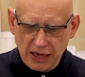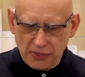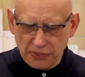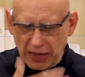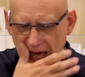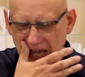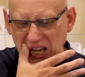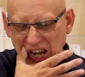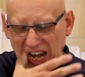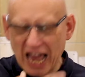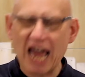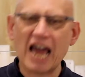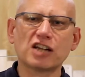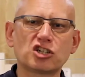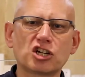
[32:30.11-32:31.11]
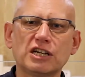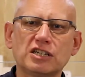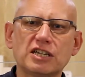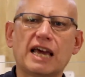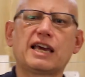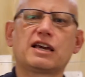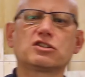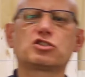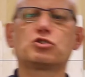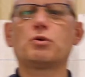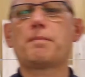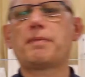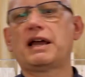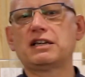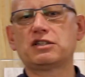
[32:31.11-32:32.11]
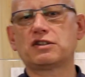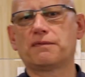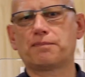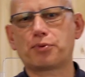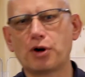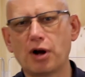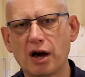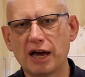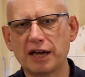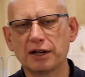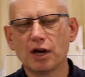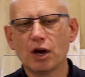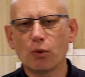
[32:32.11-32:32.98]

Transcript: they can actually take us to a place of pride